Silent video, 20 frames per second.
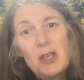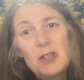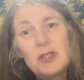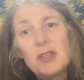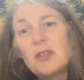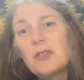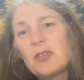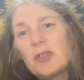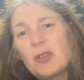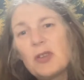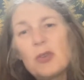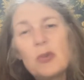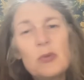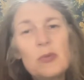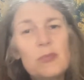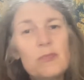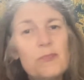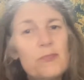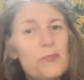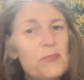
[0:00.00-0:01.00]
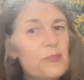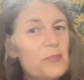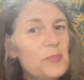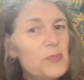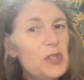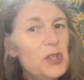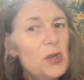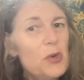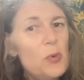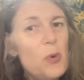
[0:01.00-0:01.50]
didn't do
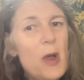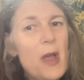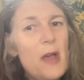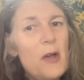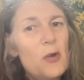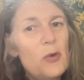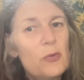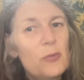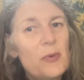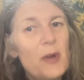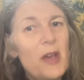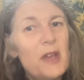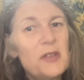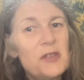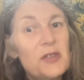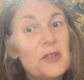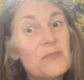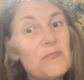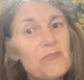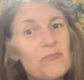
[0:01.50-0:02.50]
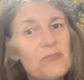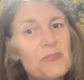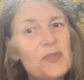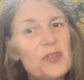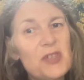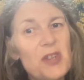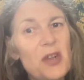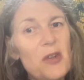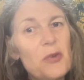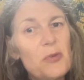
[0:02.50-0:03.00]
too well and
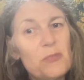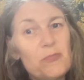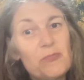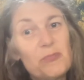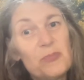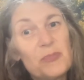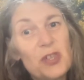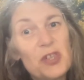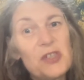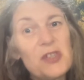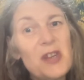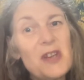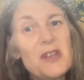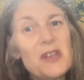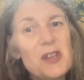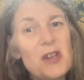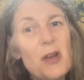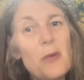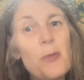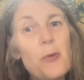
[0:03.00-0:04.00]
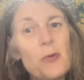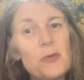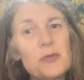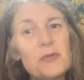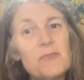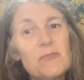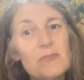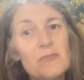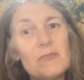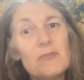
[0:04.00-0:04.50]
so just ended up
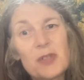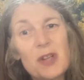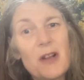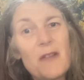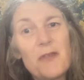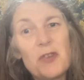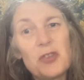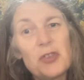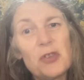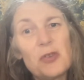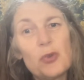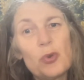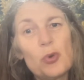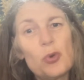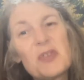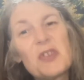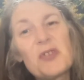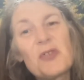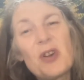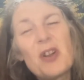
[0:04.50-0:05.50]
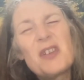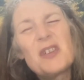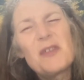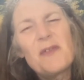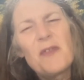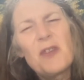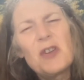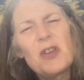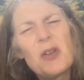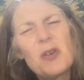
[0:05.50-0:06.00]
on television or straight to
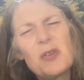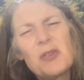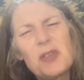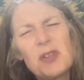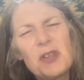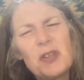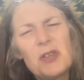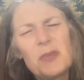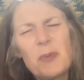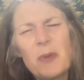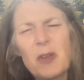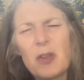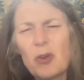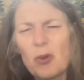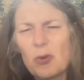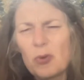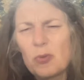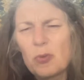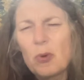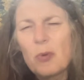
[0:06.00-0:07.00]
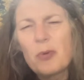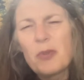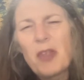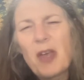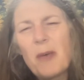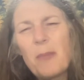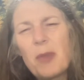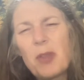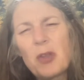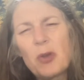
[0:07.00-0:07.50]
video, as it used to be called. What would
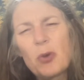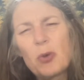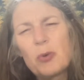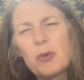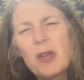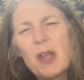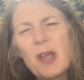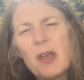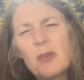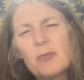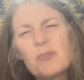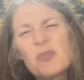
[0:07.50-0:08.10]
that be called now?